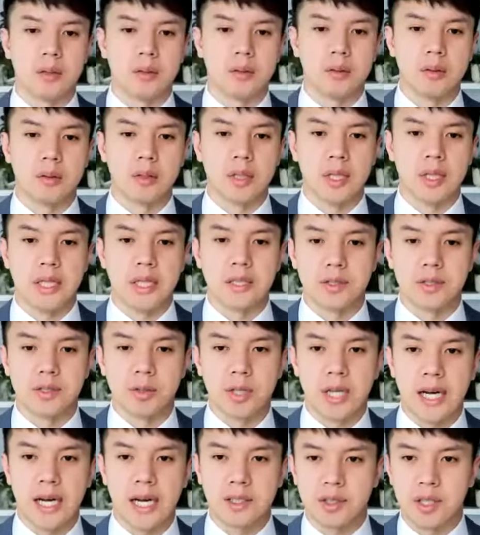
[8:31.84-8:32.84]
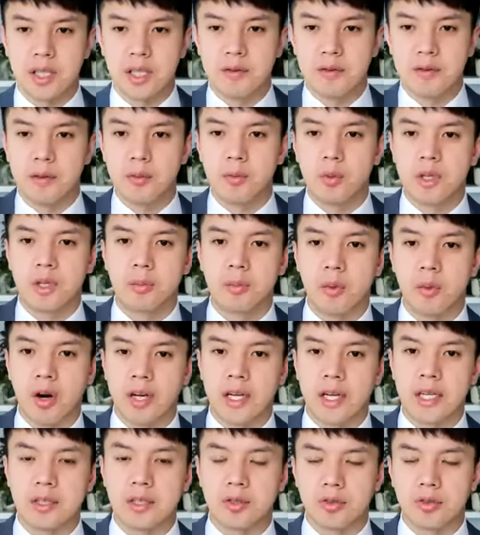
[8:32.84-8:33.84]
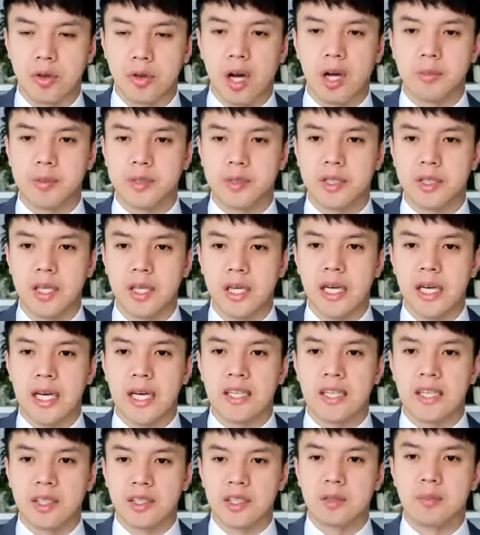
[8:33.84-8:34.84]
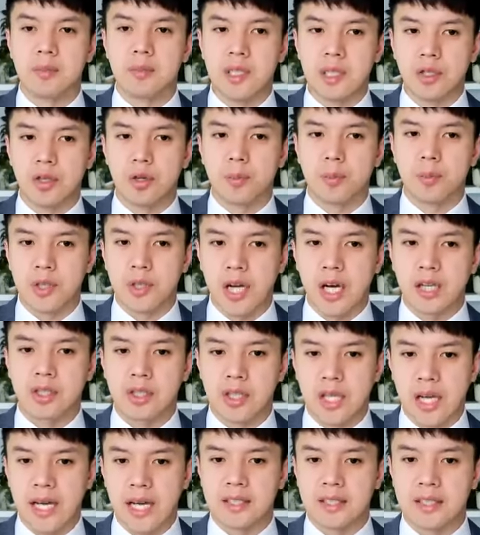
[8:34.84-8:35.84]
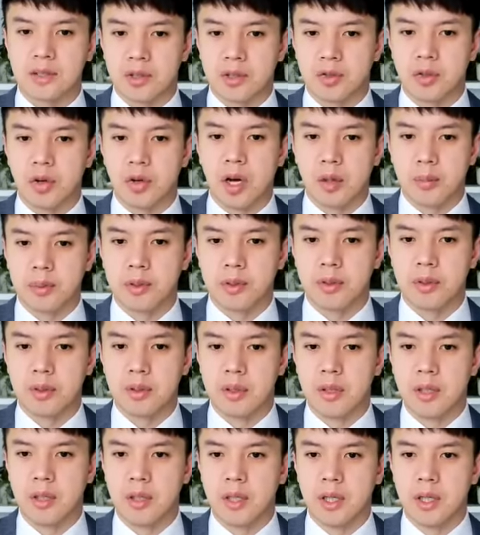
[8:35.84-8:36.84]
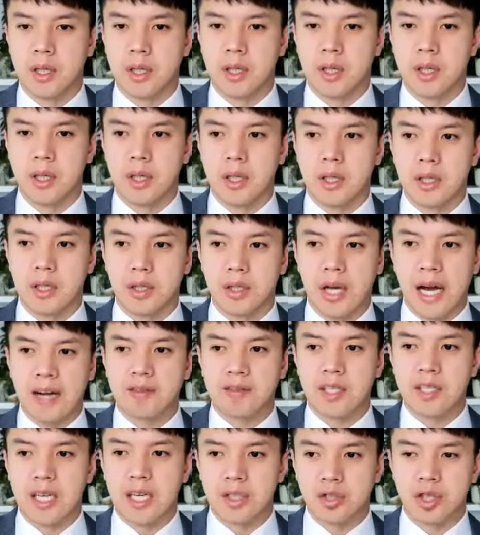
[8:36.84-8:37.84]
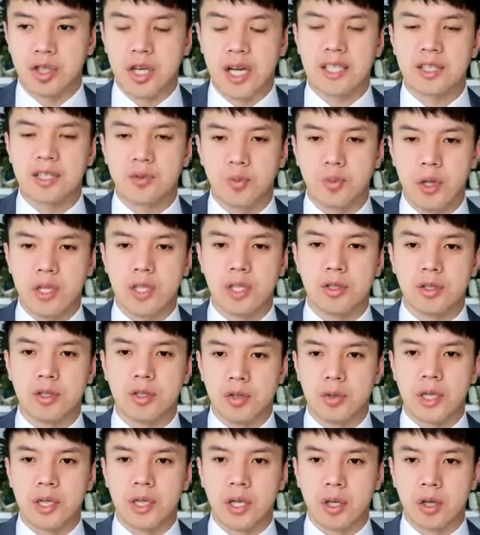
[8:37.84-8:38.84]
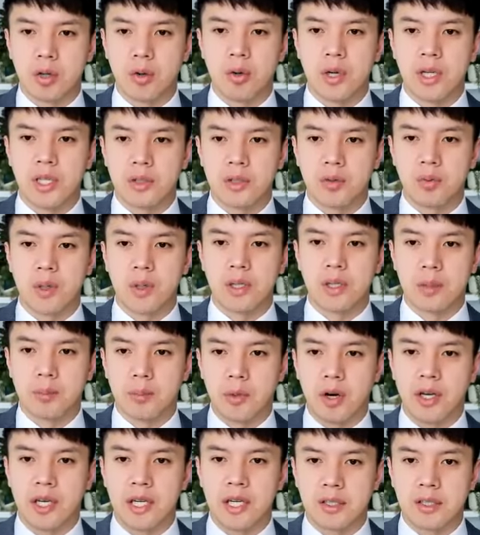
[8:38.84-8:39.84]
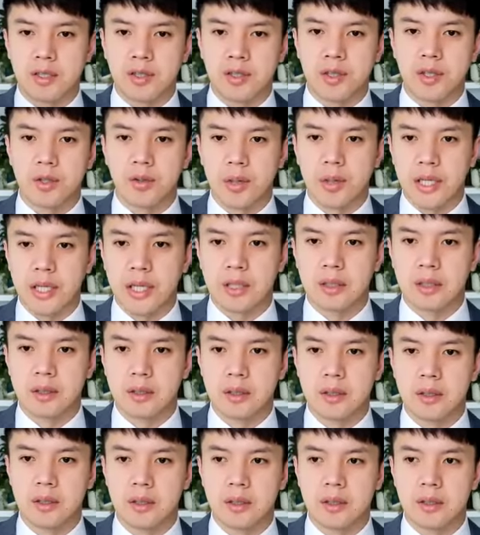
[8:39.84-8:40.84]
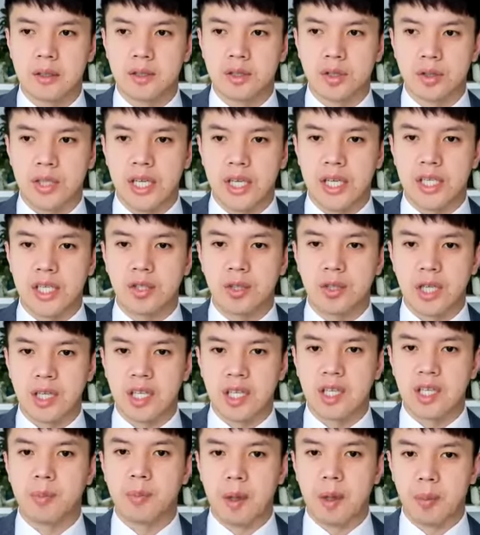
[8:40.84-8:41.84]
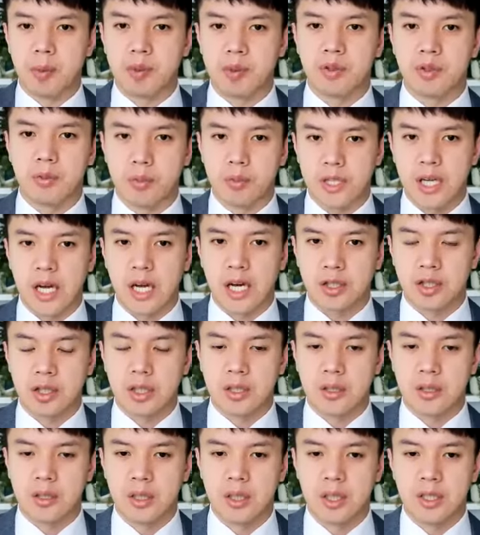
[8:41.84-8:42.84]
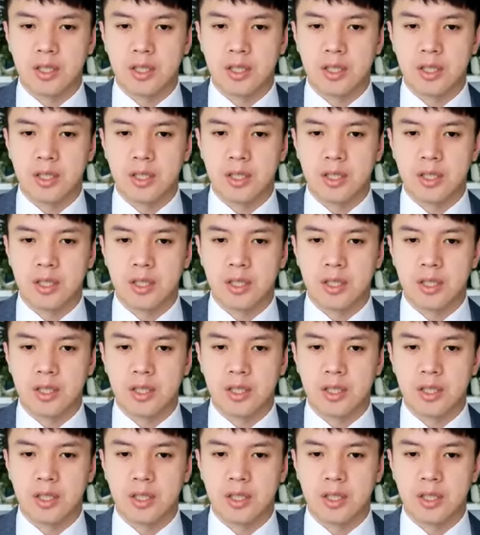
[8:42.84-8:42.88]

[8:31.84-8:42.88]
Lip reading: Okay. So guys, even when the market drops, it doesn't mean your production has to drop. You have to adjust what you're doing according to what the market is doing, so then you can keep up with your production.